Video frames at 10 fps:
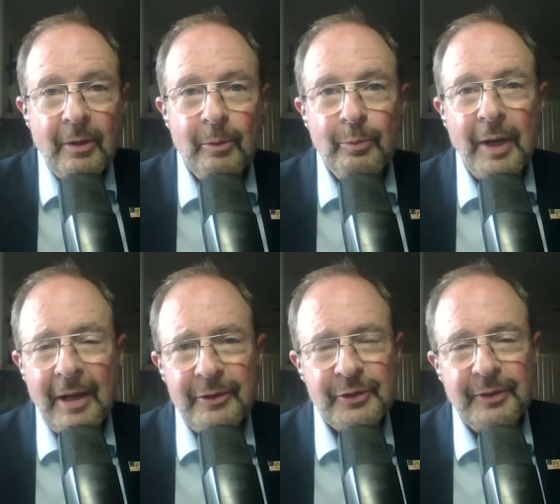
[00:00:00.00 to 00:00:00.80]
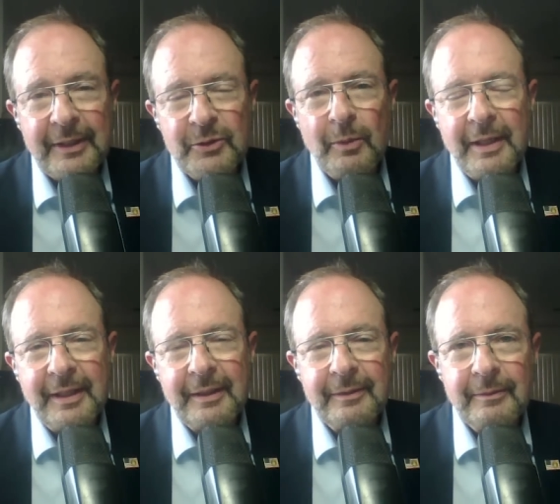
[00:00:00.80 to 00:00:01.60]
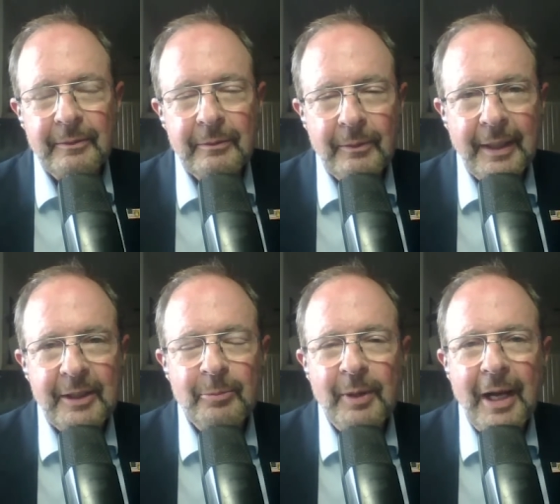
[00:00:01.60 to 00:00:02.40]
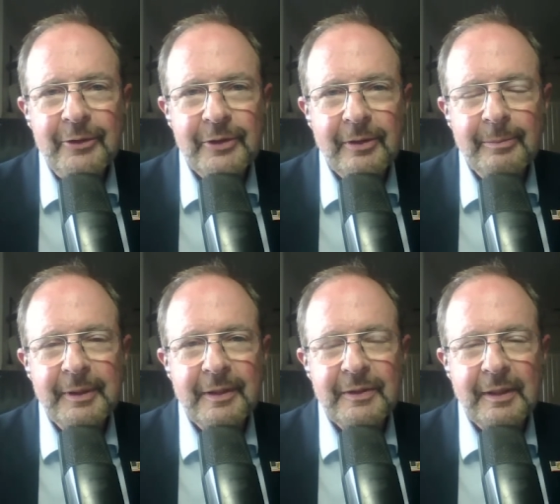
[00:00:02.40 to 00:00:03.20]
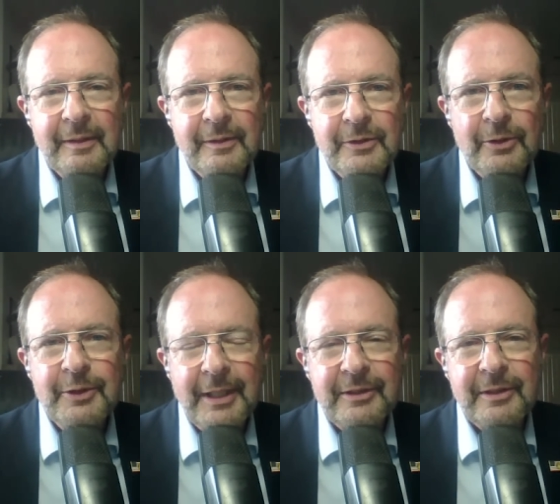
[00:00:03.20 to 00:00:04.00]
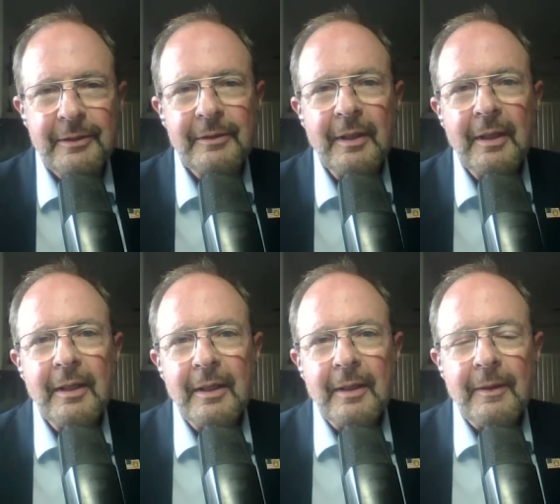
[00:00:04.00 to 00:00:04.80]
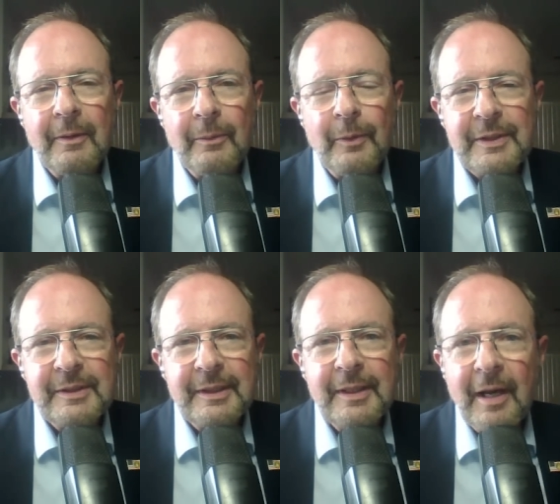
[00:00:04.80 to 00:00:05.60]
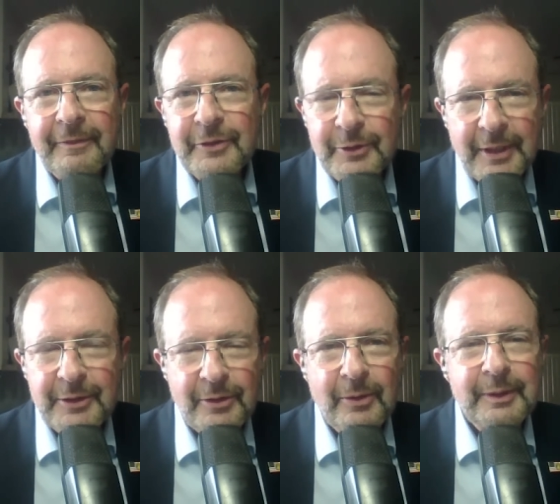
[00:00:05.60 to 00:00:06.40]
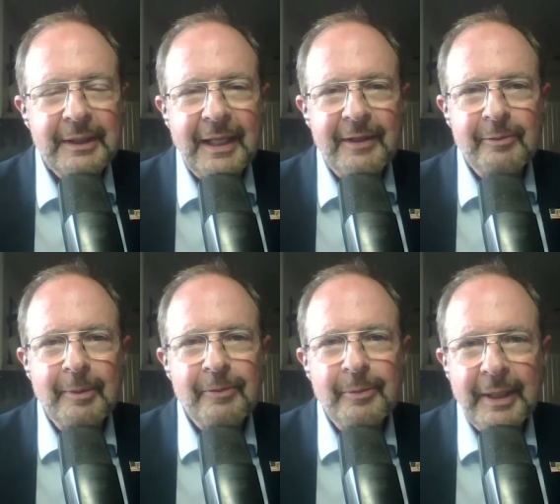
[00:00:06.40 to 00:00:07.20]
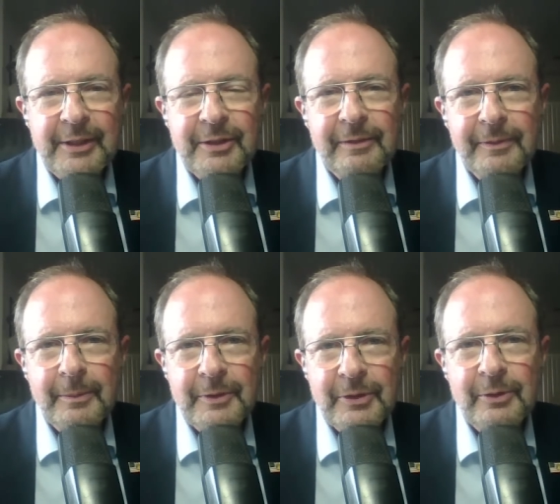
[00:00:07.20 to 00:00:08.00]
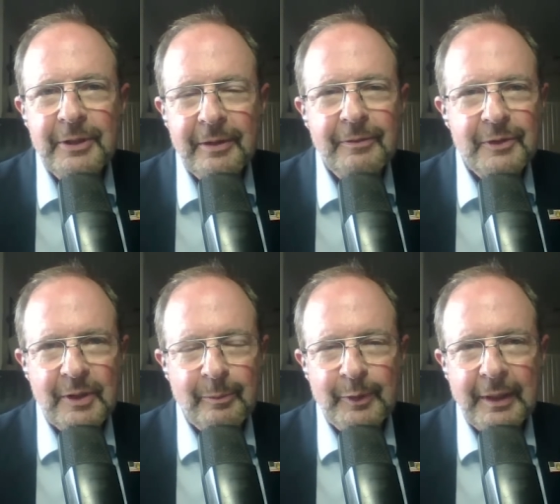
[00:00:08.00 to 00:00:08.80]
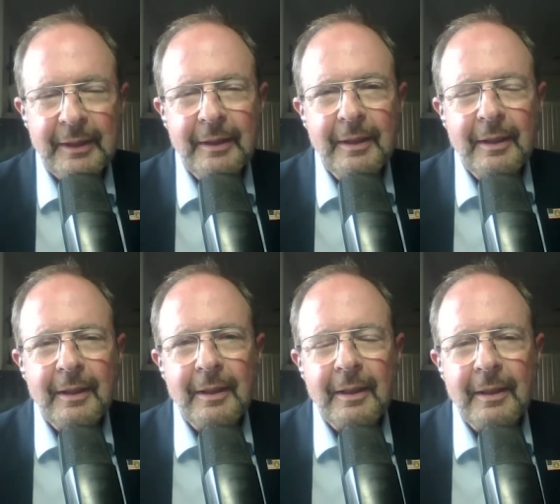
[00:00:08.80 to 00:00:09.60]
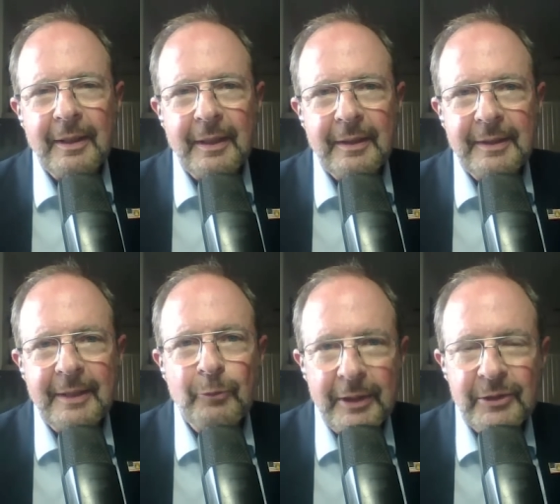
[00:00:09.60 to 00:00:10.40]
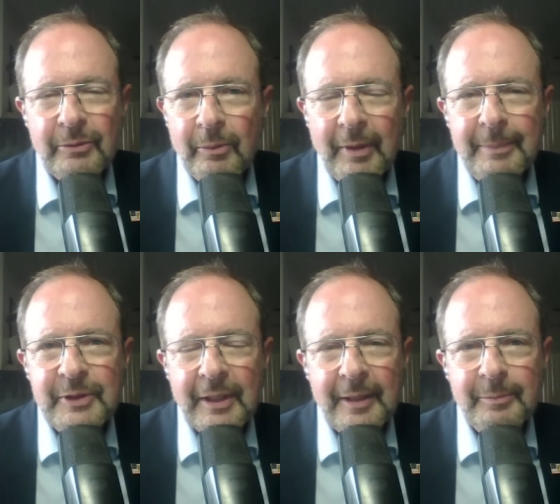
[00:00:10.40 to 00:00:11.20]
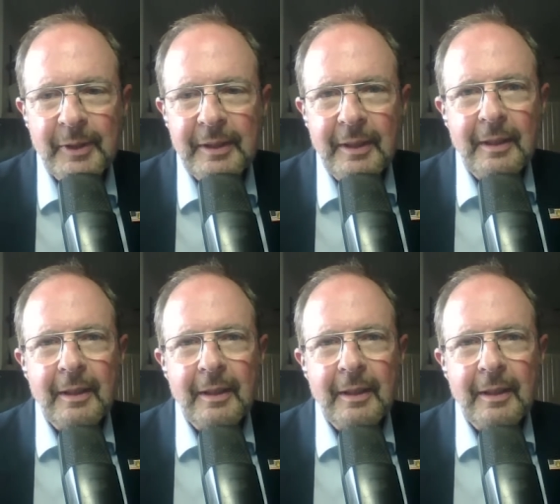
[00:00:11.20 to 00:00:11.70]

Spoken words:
Chrome browser, that's why they created a browser, because the search engine wasn't enough. Search engine only gave them information if you were searching for something, and then went to a website. Right. But